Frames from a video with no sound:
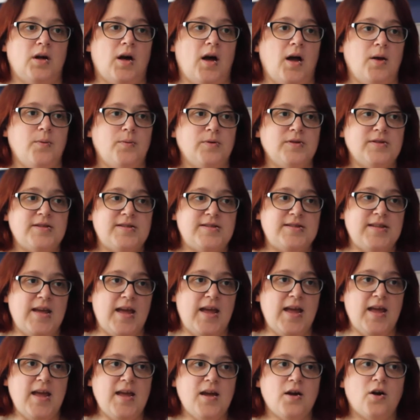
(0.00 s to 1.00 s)
I will
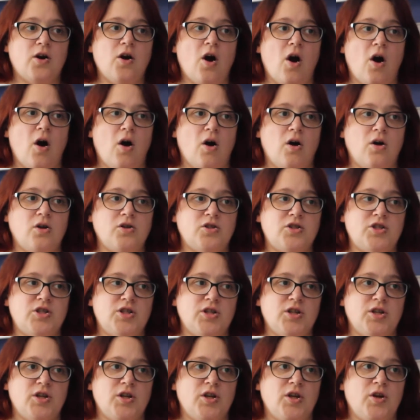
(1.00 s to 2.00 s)
say,
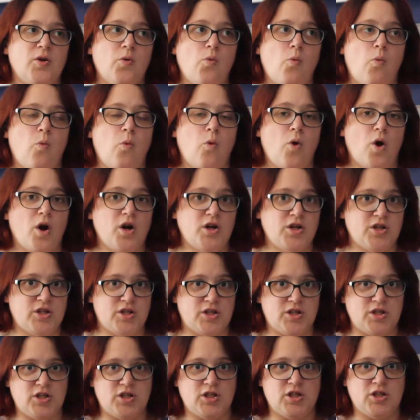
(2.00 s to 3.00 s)
gotten
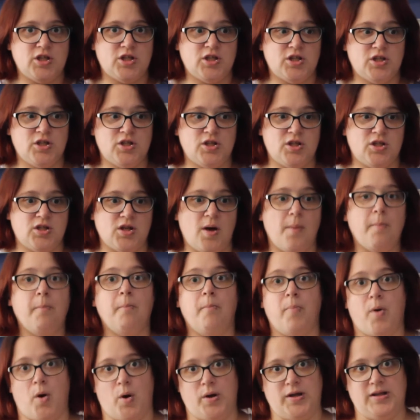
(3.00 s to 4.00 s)
worse
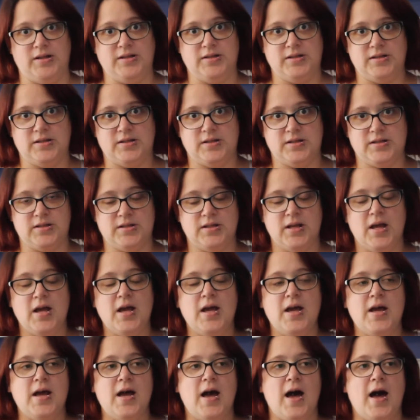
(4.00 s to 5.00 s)
some points.
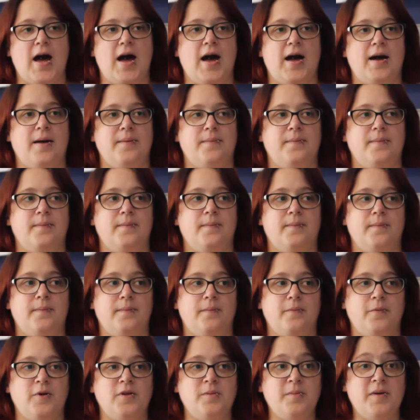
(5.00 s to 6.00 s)

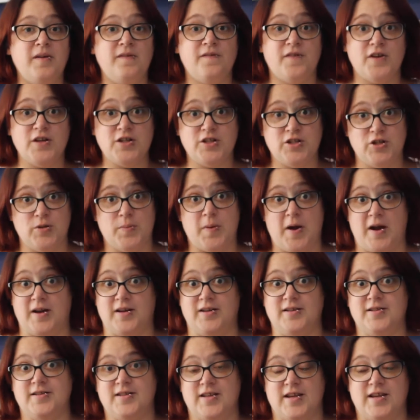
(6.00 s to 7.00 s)
With my first two
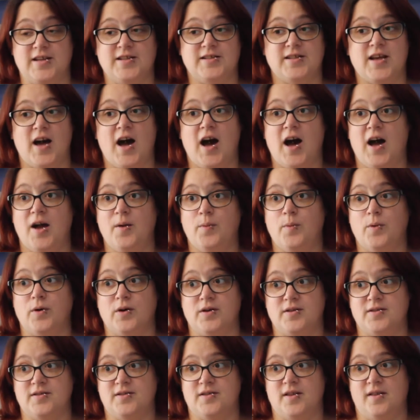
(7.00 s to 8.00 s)
pregnancies, I
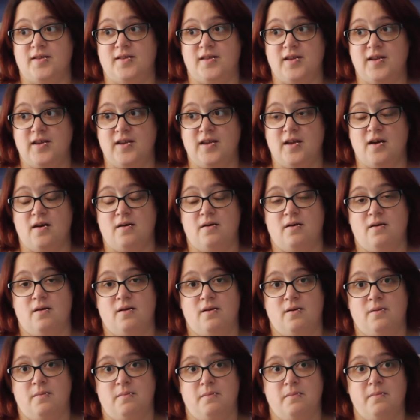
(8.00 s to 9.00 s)
was the
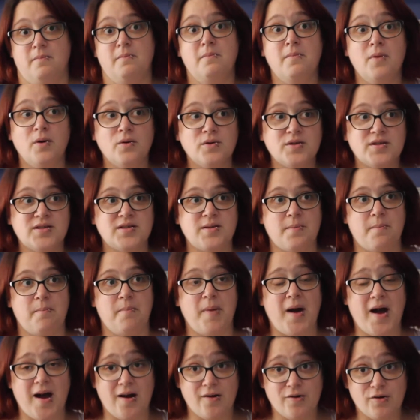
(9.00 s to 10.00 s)
most
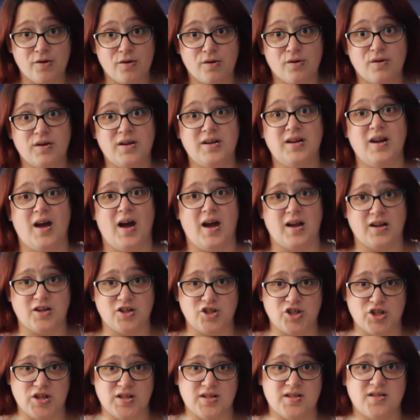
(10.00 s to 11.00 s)
paranoid,
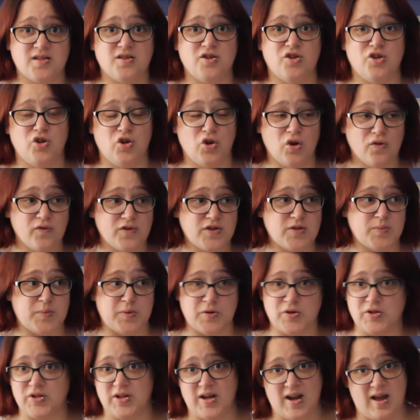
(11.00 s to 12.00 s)
anxious, nervous
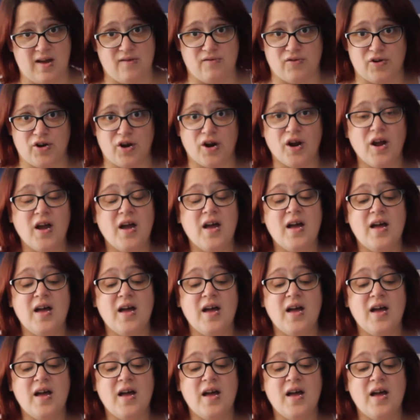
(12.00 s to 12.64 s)
person ever.